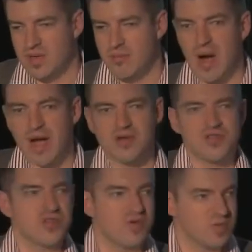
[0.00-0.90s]

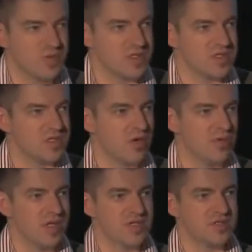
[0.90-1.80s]
Microsoft was
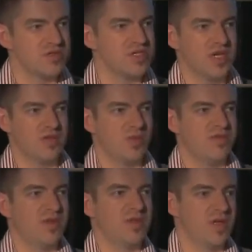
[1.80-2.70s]
only associated with
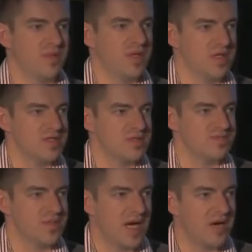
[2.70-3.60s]
vulnerabilities.
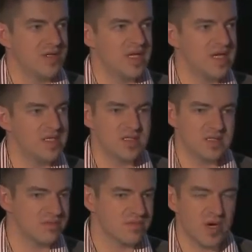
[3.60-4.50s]
Nowadays,
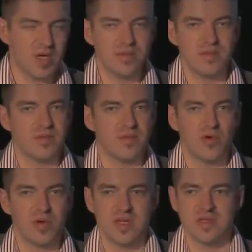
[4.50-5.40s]
well,
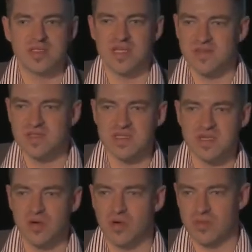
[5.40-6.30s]
more than
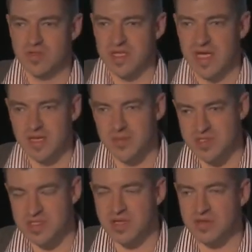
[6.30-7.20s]
70, almost
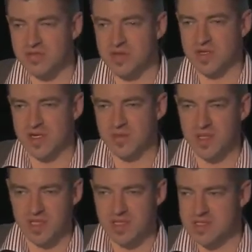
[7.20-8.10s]
80% of
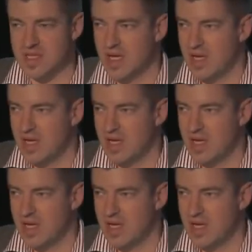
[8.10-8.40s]
vulnerabilities